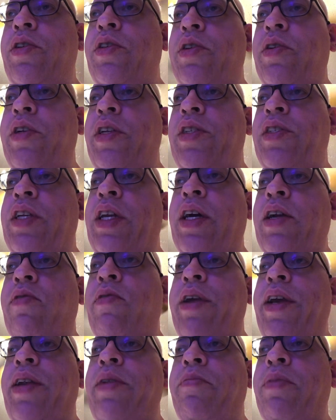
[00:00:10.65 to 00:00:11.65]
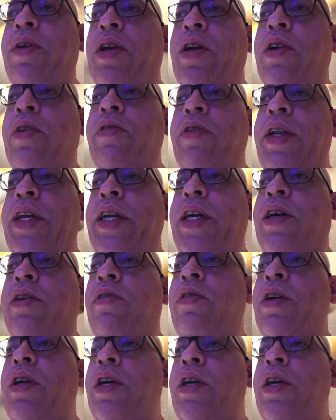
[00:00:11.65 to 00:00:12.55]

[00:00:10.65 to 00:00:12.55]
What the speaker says: So it's not random code now.